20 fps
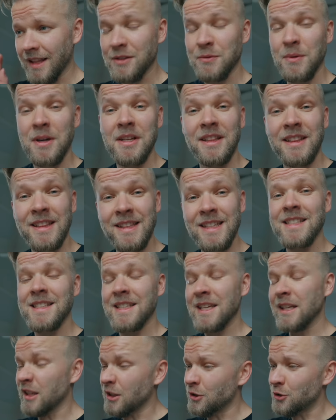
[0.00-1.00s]
That's right, this
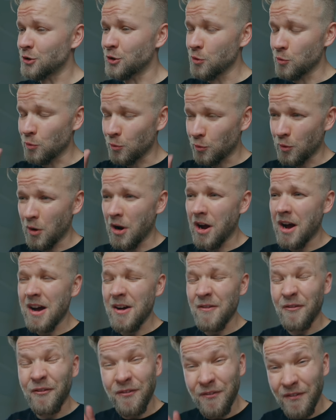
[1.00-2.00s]
thing can shoot
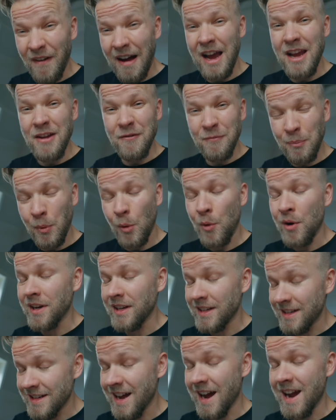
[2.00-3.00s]
raw
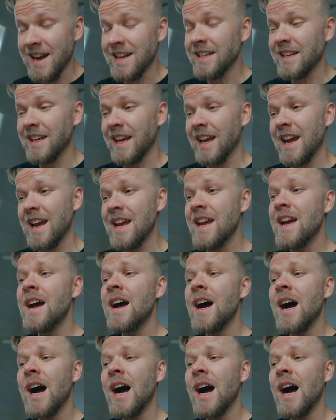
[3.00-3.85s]
5.9K